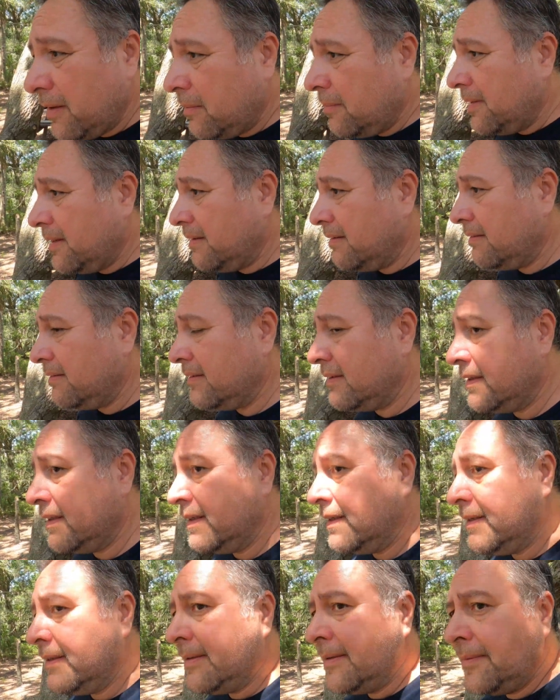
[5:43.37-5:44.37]
me a little bit.
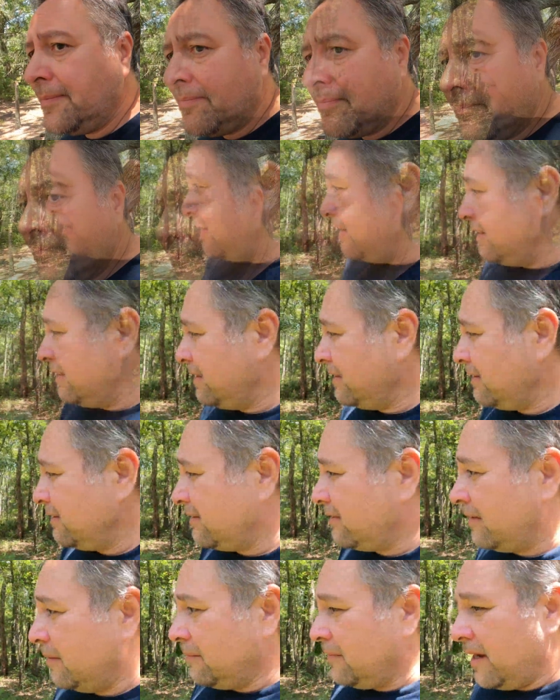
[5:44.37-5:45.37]

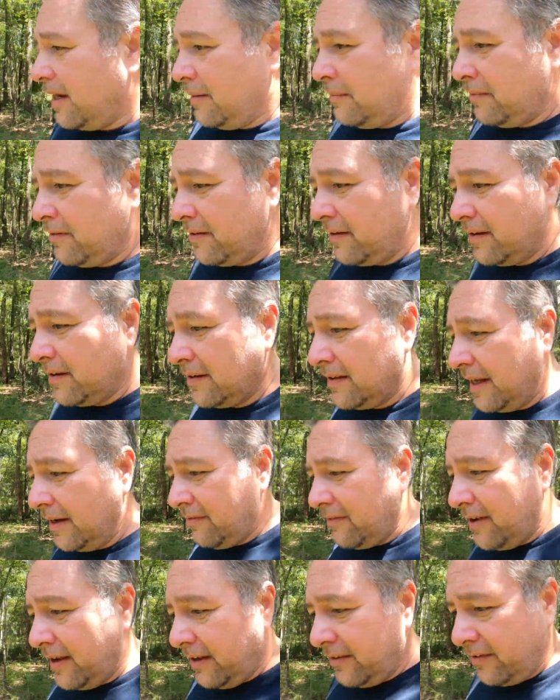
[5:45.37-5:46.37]
Sometimes
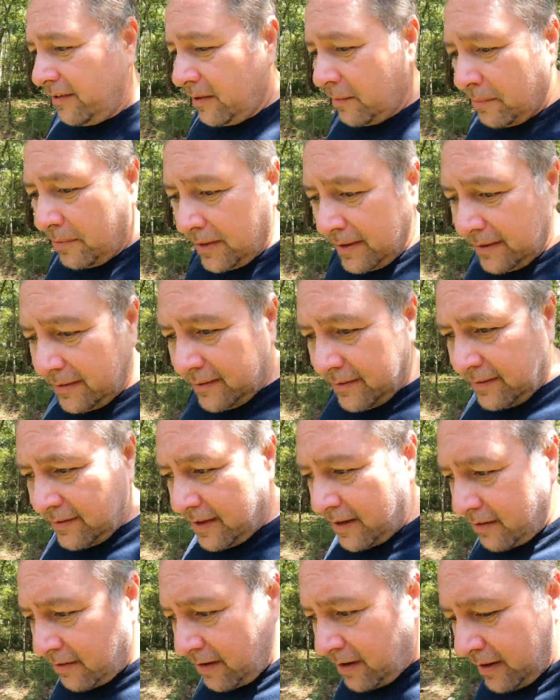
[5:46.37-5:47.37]
life takes you to places
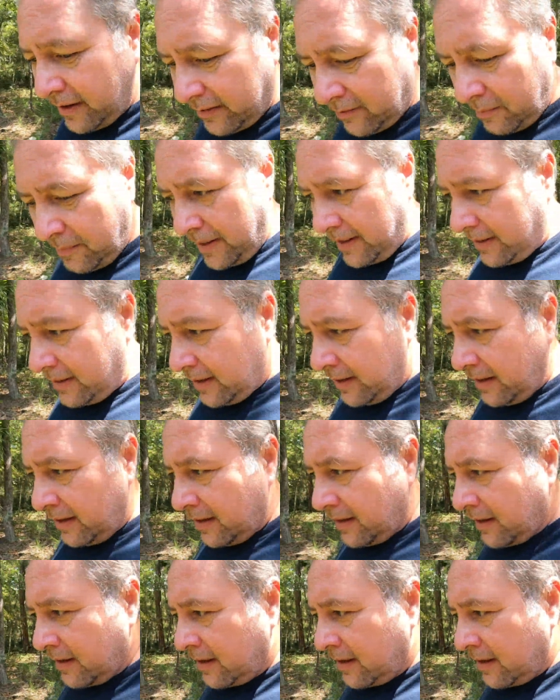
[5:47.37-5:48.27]
that are unexpected,